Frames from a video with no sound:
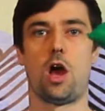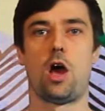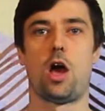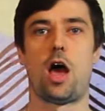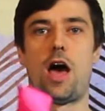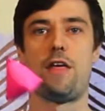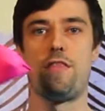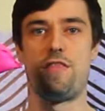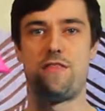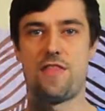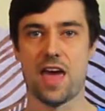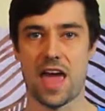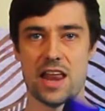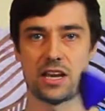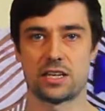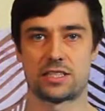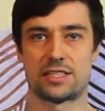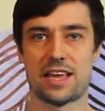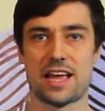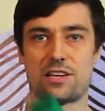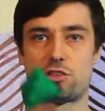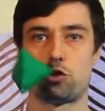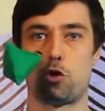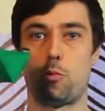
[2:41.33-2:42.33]
And then
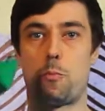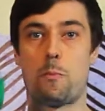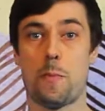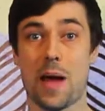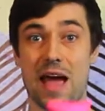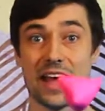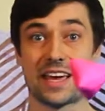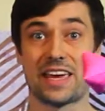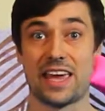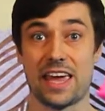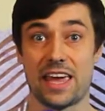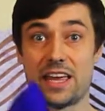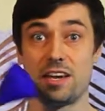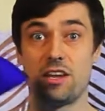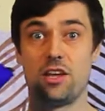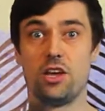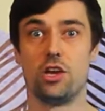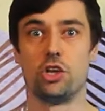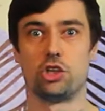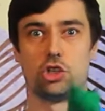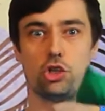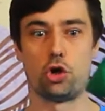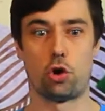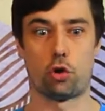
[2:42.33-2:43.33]
settle back
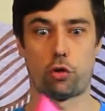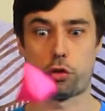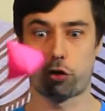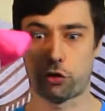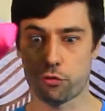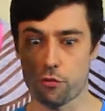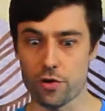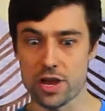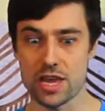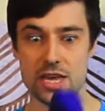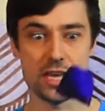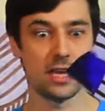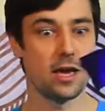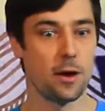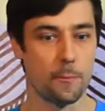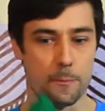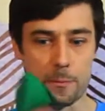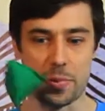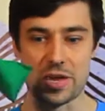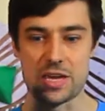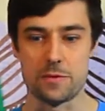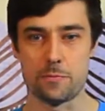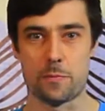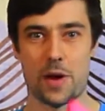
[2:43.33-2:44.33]
in to your 3
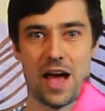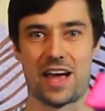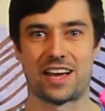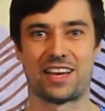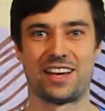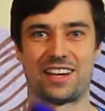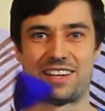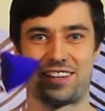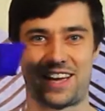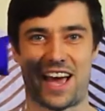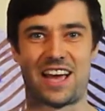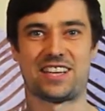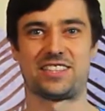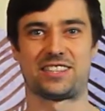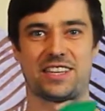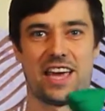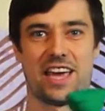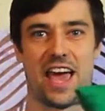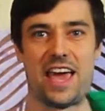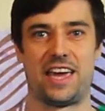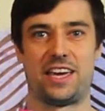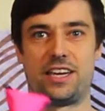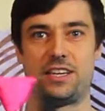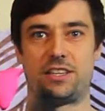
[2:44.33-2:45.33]
beanbag
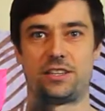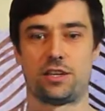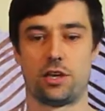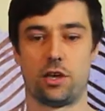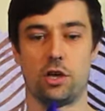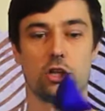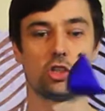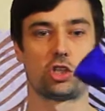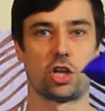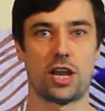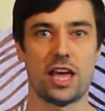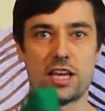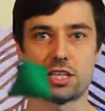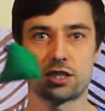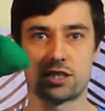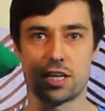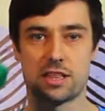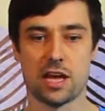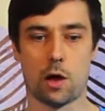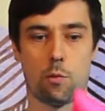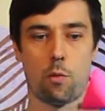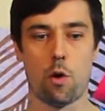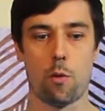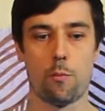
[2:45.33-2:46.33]
cascade. So let's see
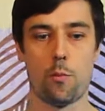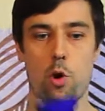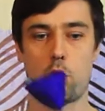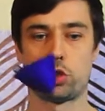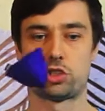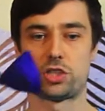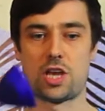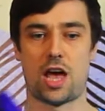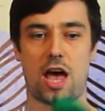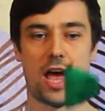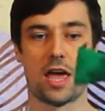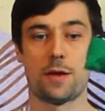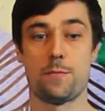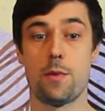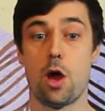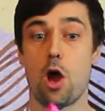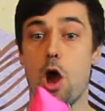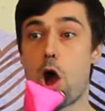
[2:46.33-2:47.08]
that one more time.